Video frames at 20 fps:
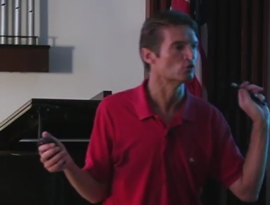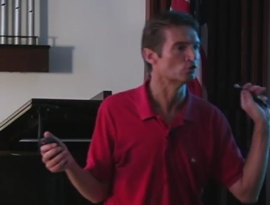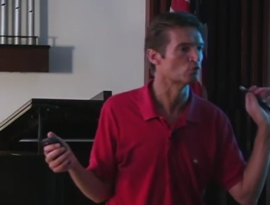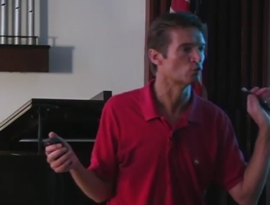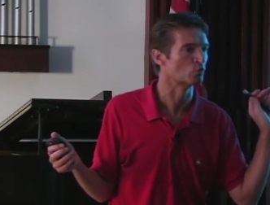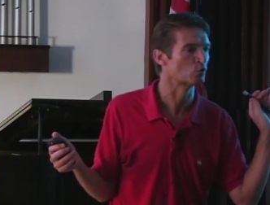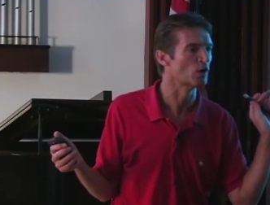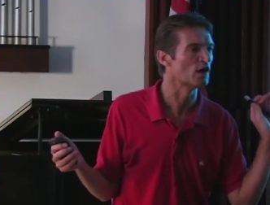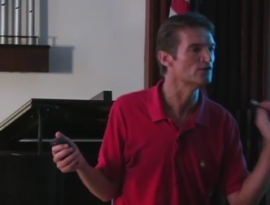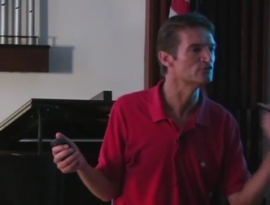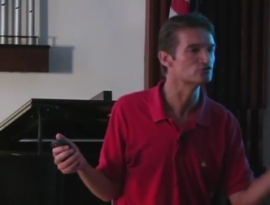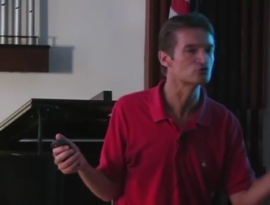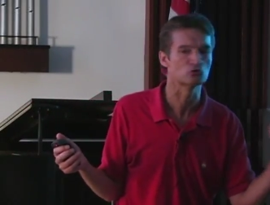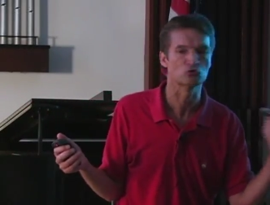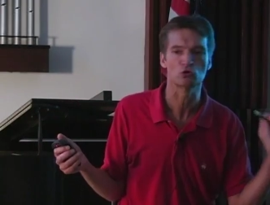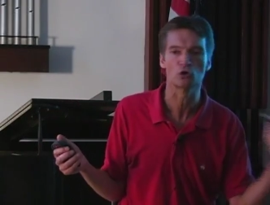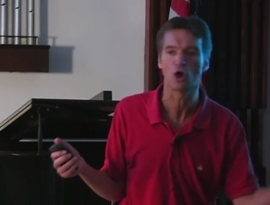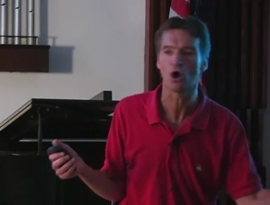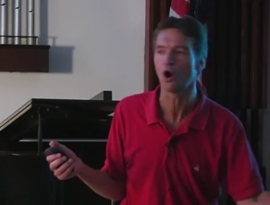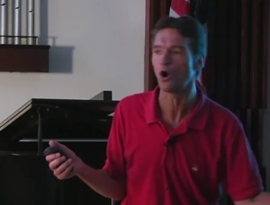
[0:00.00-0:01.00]
runs
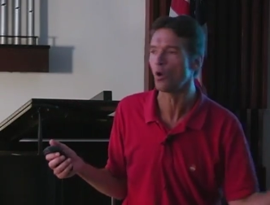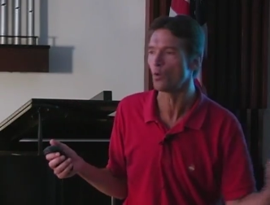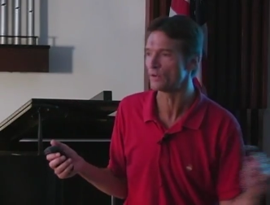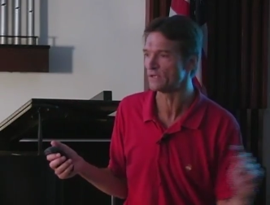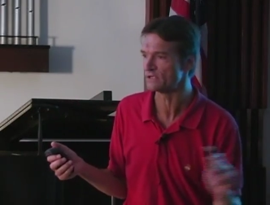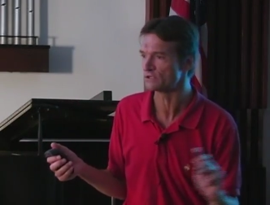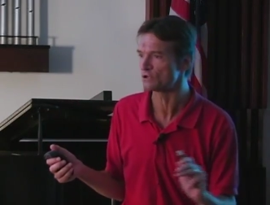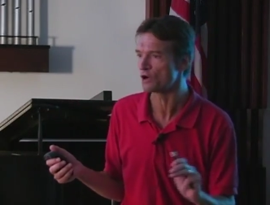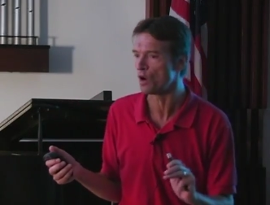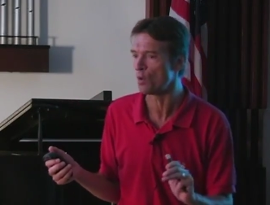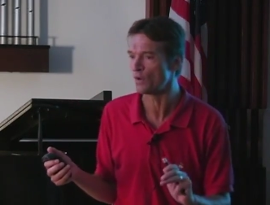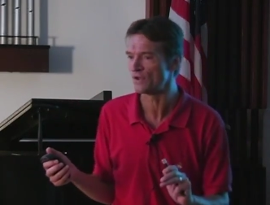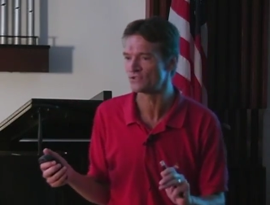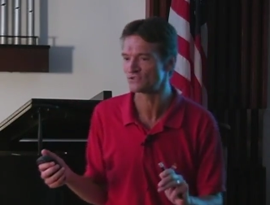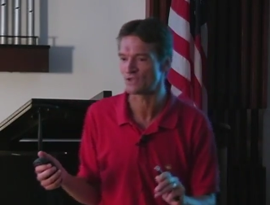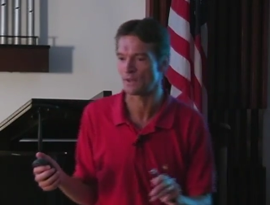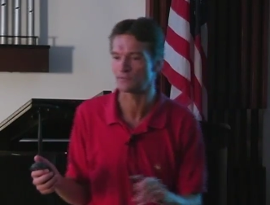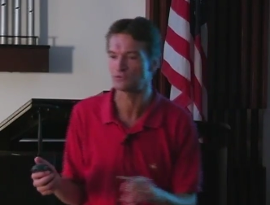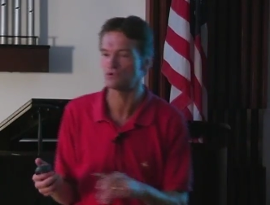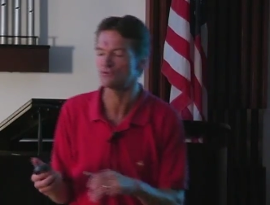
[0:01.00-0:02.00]
low in
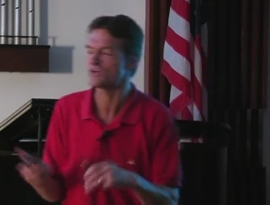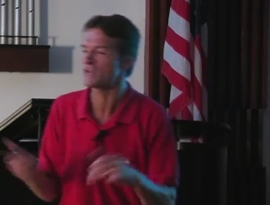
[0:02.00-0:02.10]
coenzyme Q,